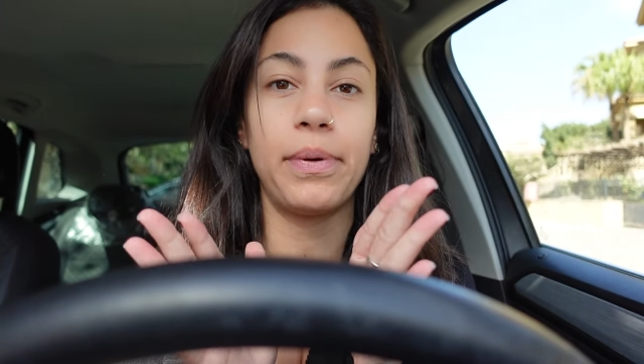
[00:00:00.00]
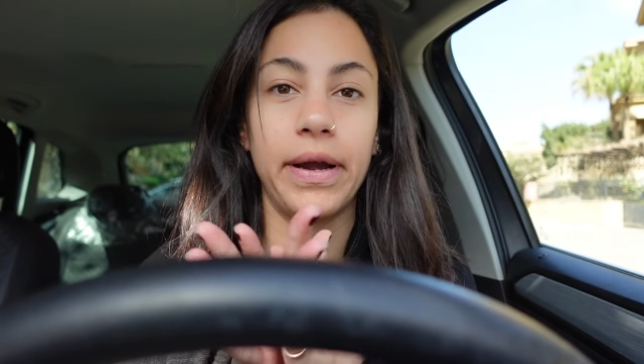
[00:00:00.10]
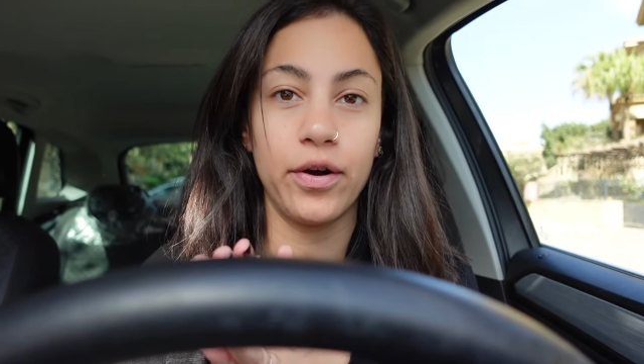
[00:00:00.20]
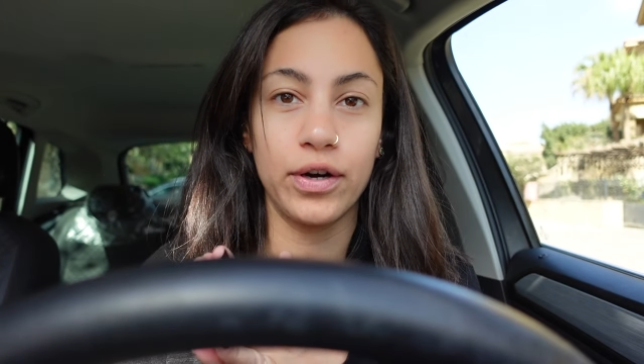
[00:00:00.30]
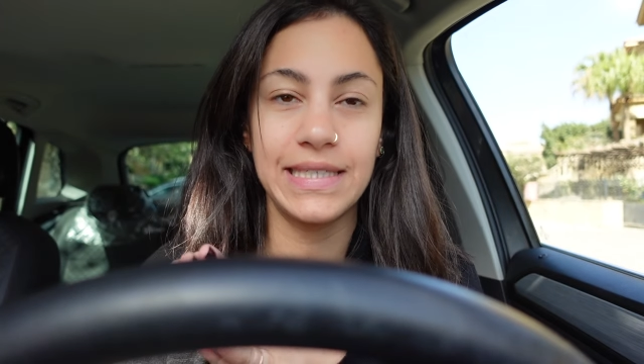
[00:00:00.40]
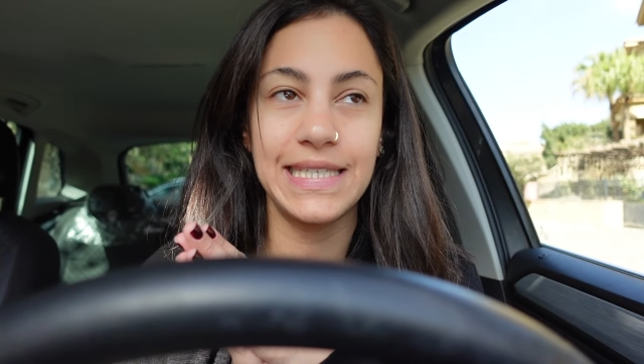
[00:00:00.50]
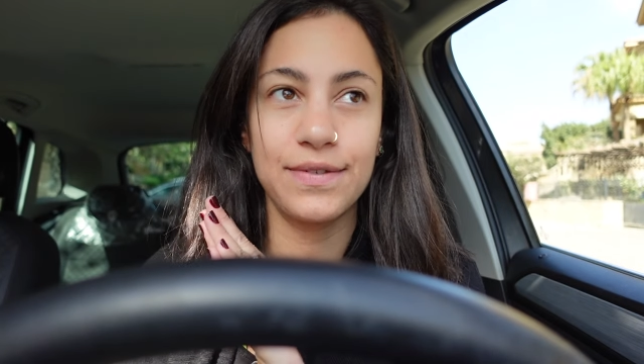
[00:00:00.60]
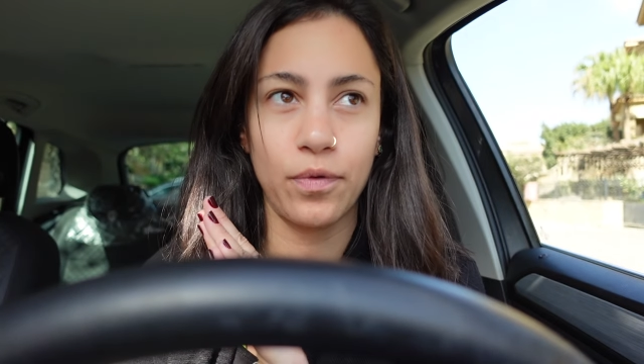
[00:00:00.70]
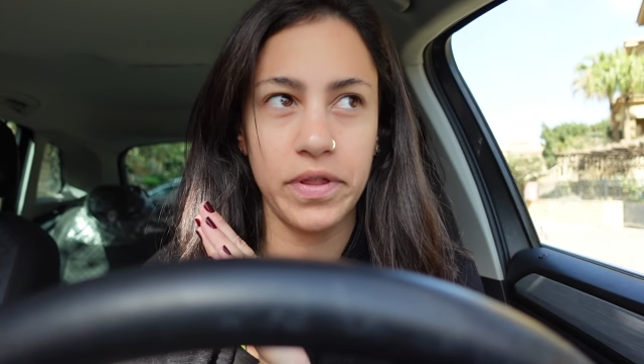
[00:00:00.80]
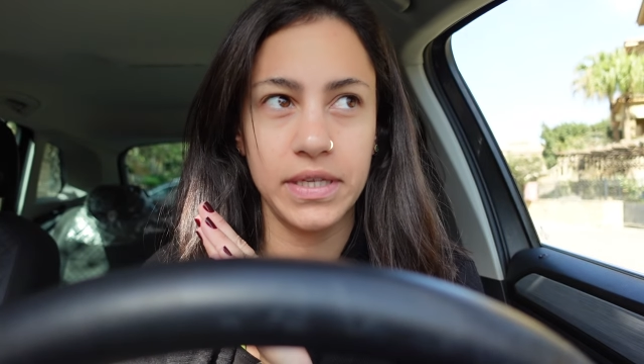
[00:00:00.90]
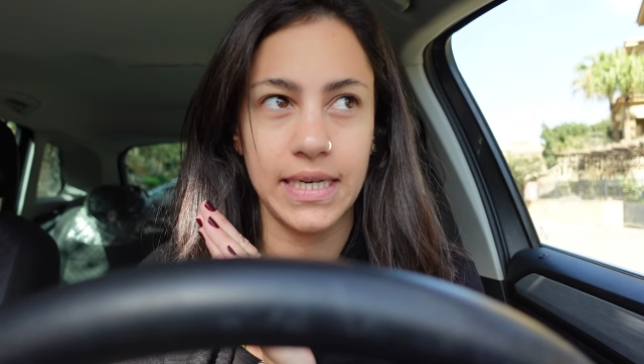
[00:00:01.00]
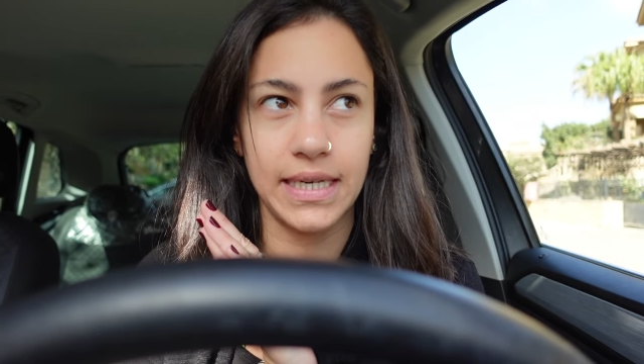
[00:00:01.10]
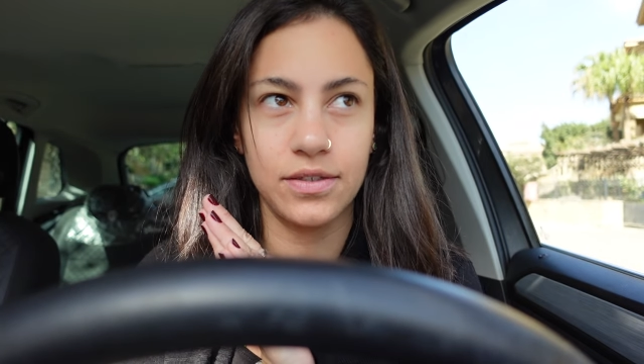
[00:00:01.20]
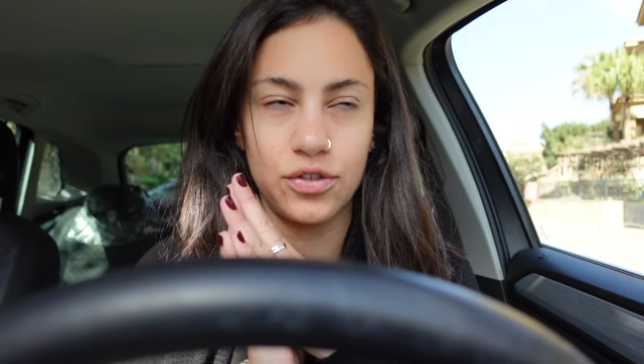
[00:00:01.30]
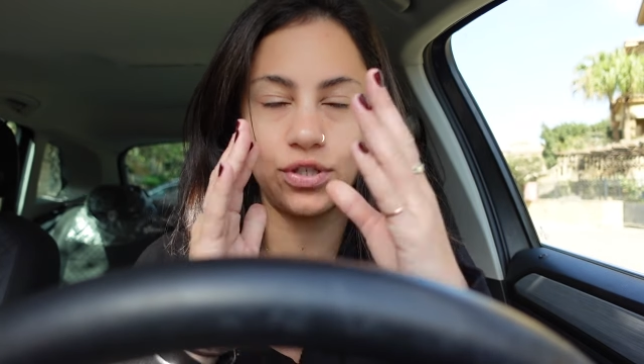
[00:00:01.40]
priorities for the
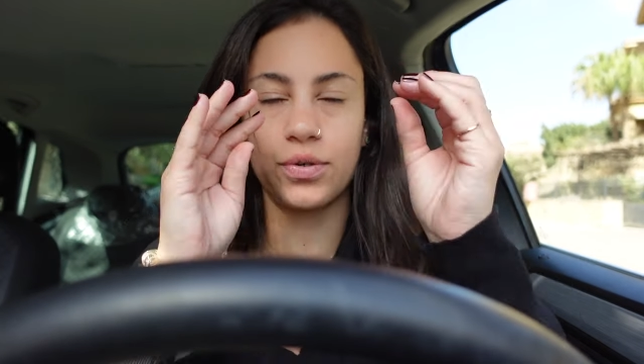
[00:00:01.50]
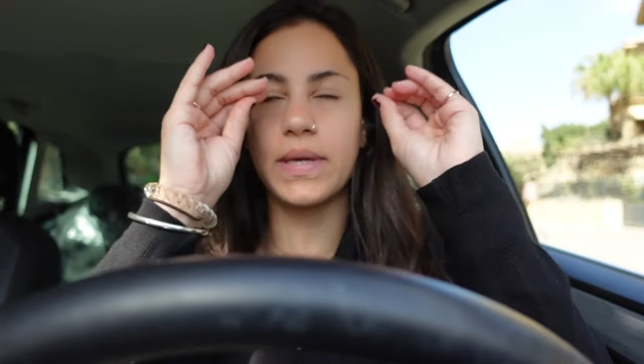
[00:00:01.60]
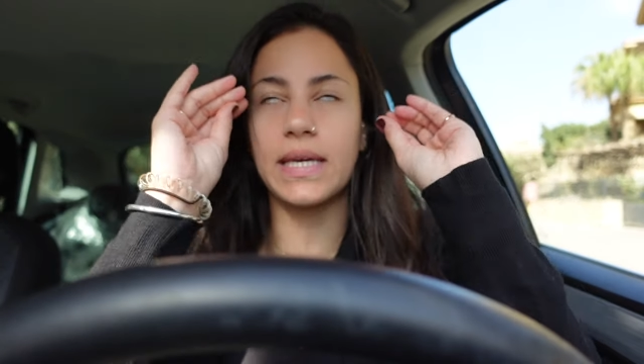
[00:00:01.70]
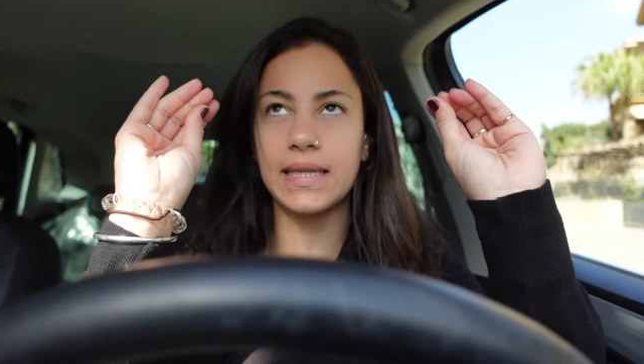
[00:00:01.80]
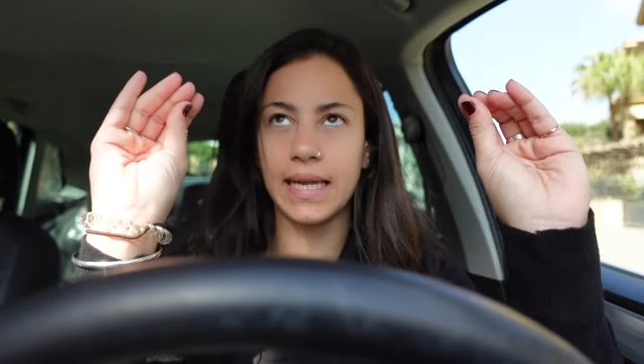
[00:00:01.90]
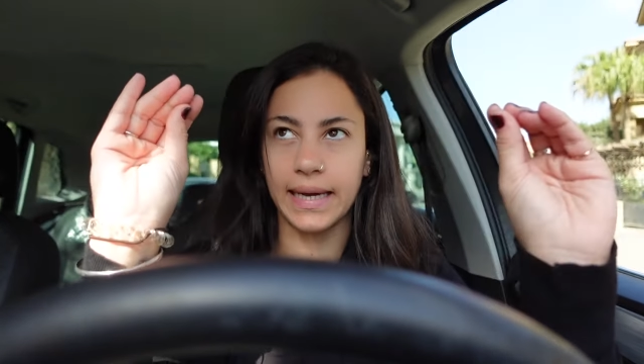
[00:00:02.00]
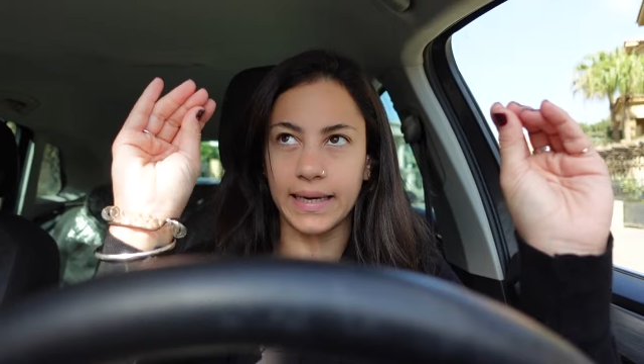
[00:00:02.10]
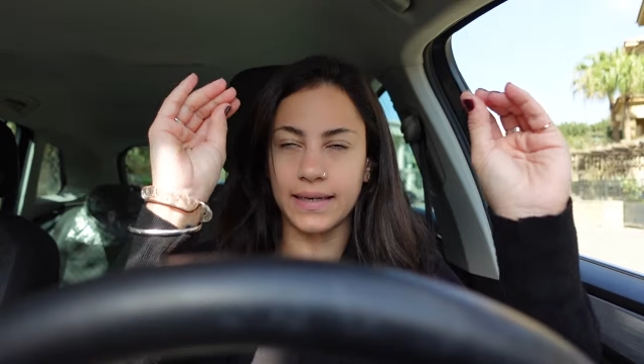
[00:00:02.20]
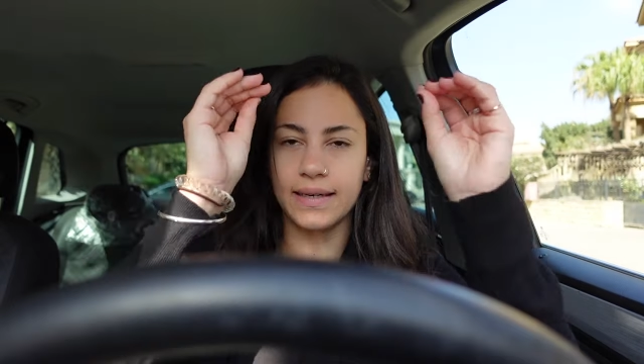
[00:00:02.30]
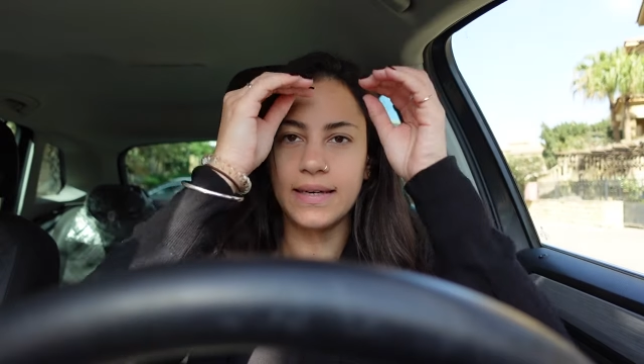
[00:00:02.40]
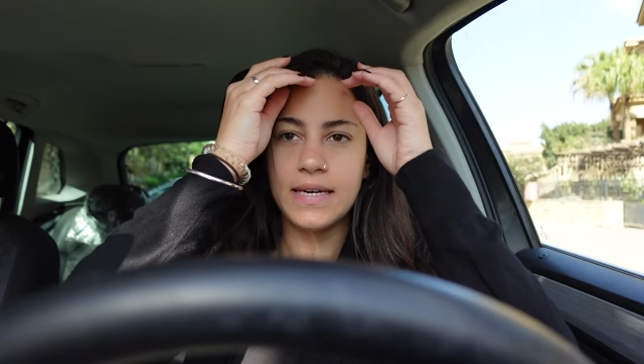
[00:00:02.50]
day, just so we can like,